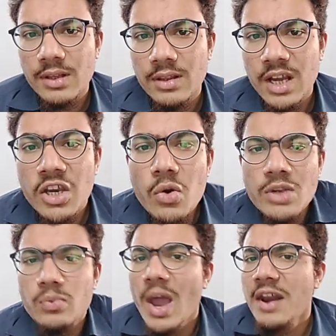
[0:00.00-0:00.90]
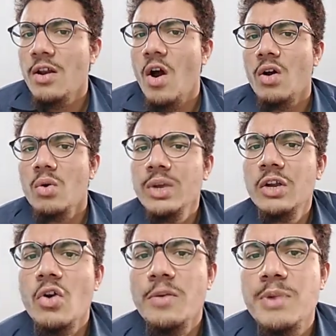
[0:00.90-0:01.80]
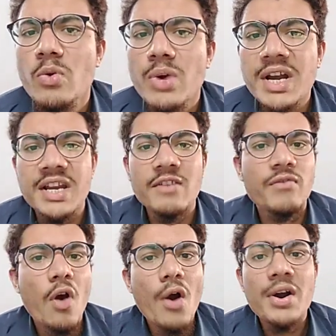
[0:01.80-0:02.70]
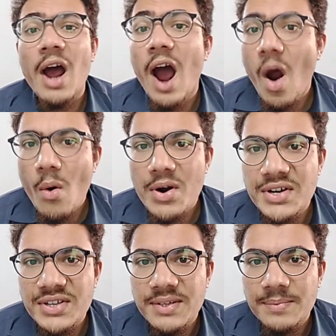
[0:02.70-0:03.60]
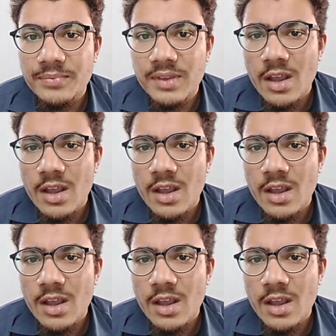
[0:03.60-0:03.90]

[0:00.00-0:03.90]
The queue is very long. We could be waiting for hours.